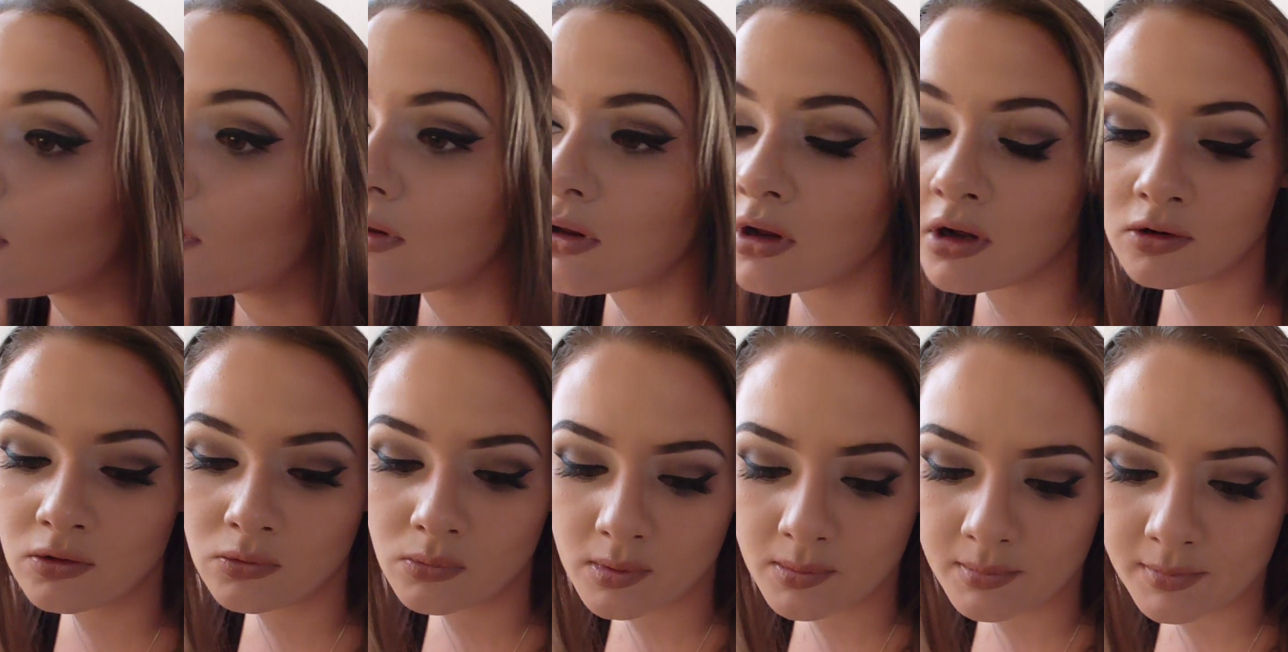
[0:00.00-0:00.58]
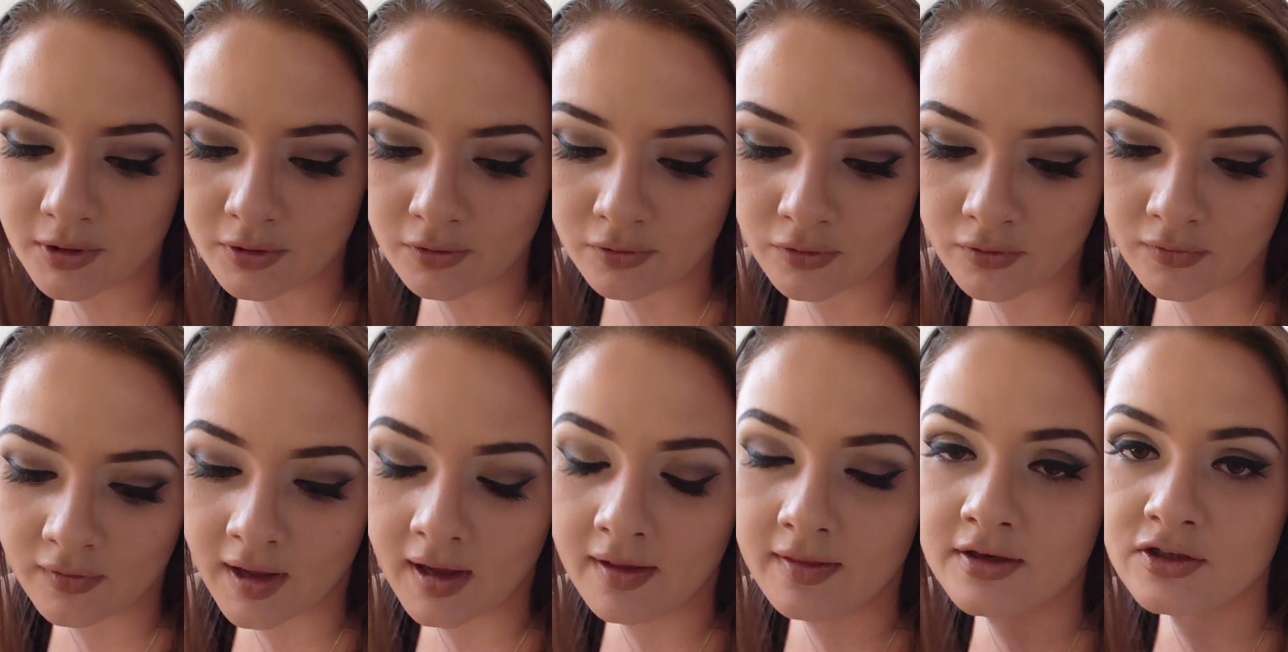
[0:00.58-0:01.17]
A lot of women don't know
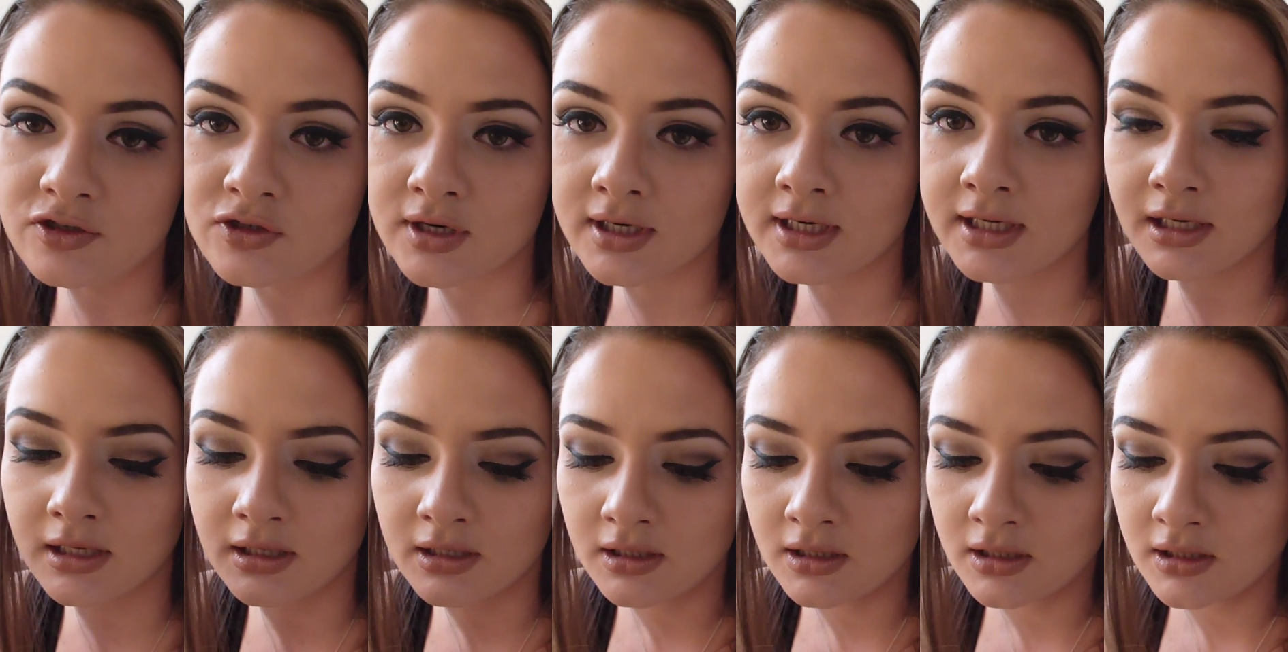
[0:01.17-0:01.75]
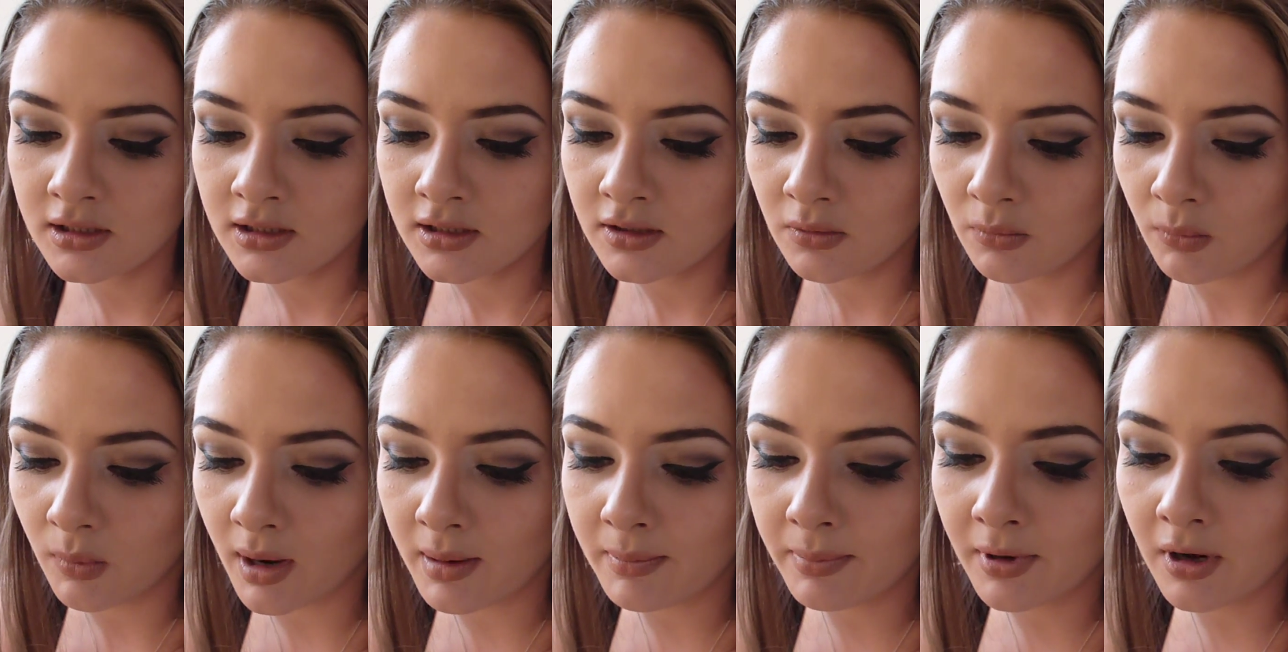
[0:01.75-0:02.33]
that, and they try to
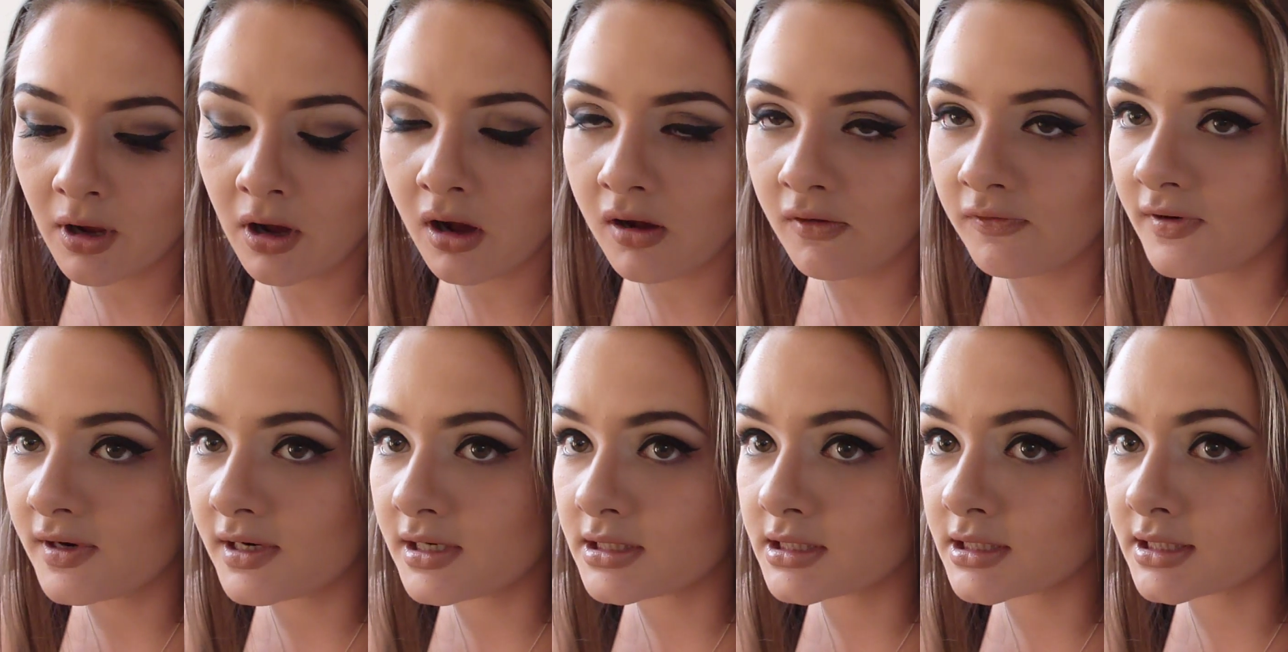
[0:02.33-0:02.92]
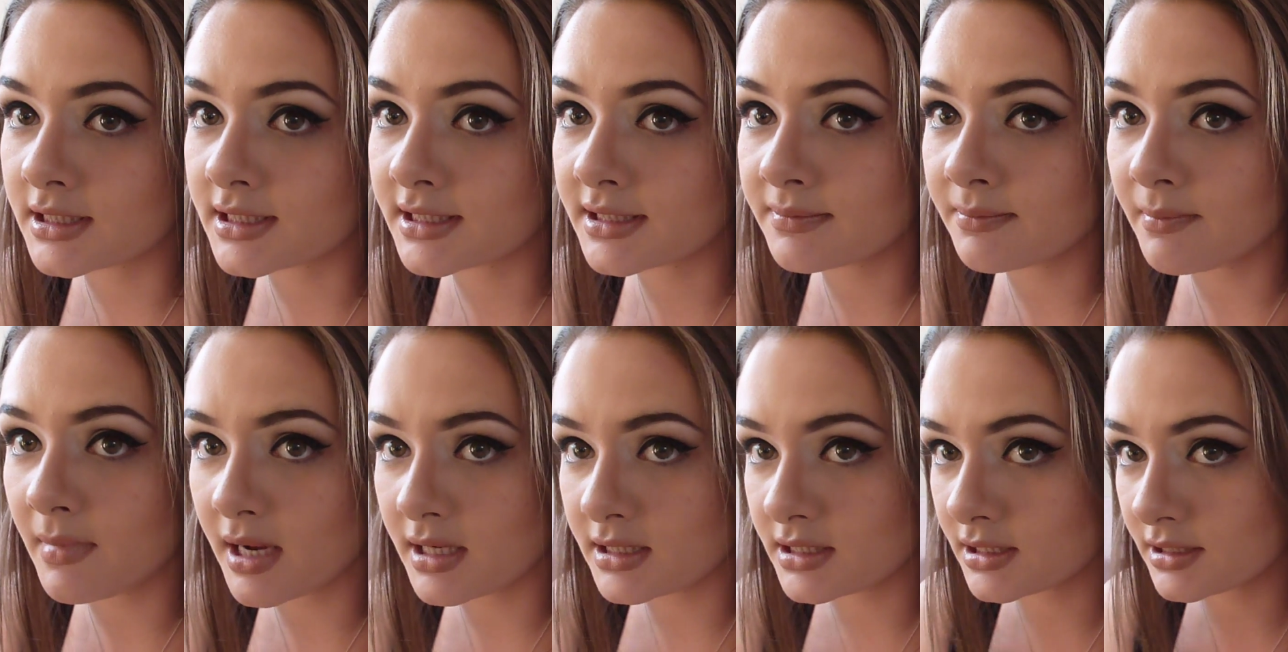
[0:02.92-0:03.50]
wipe it off and it just
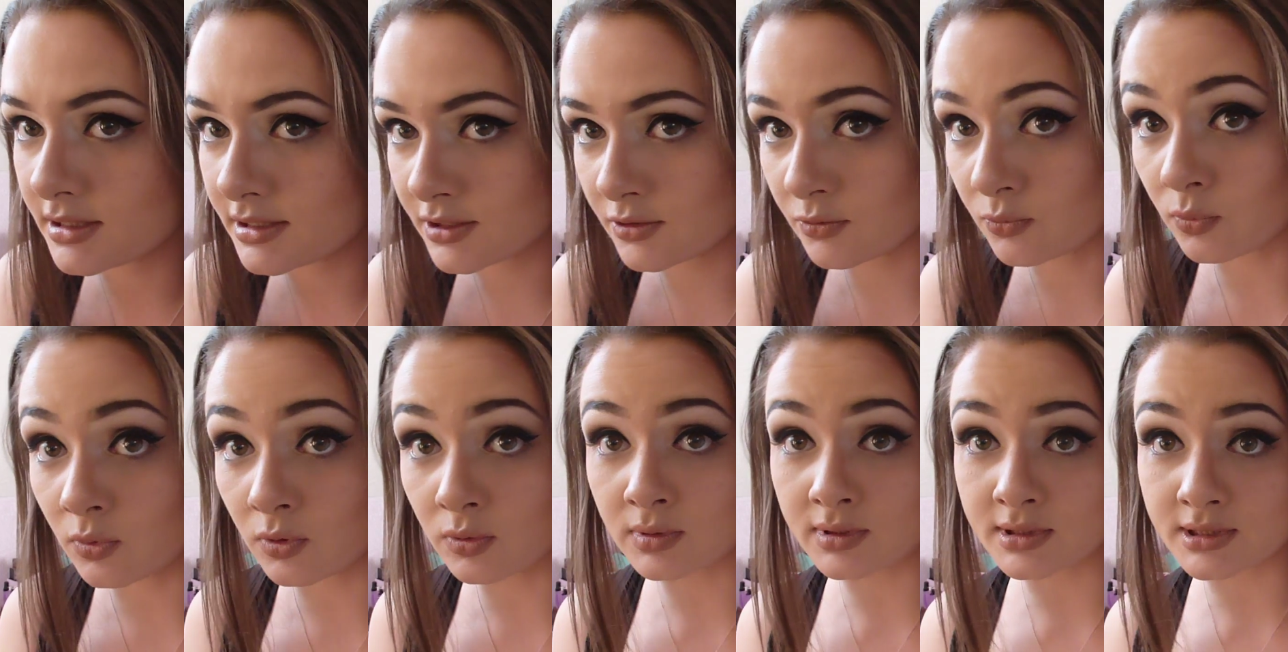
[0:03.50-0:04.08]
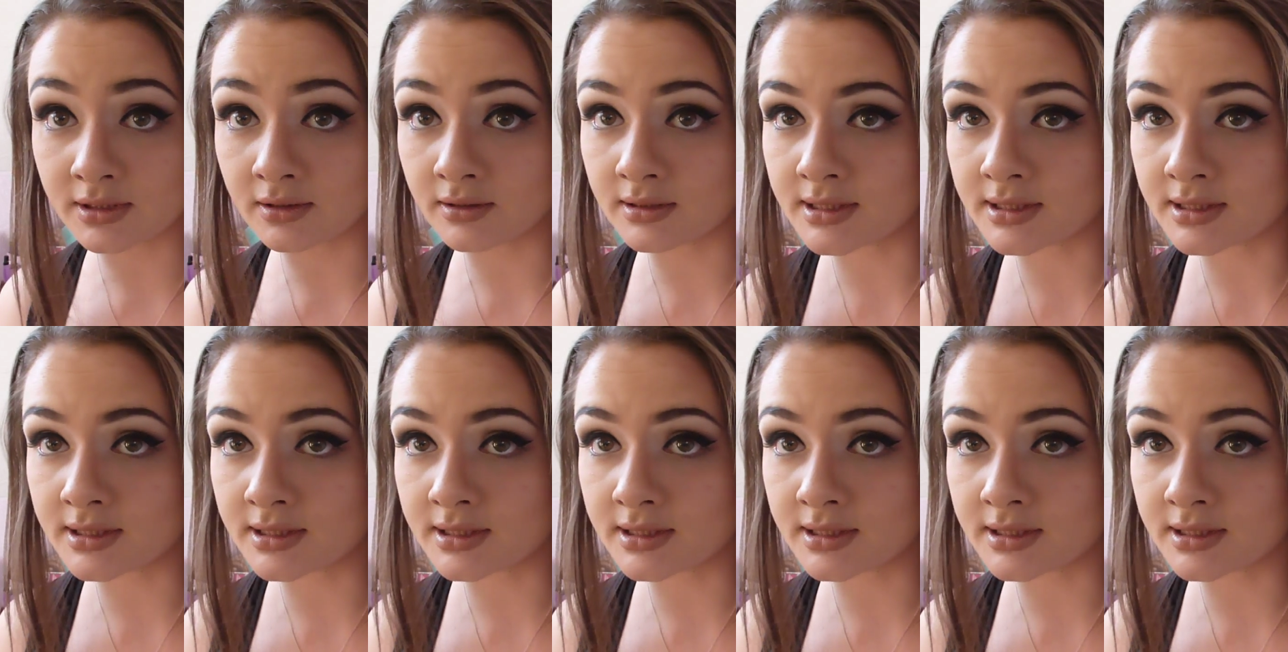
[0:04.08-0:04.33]
smudges and ruins their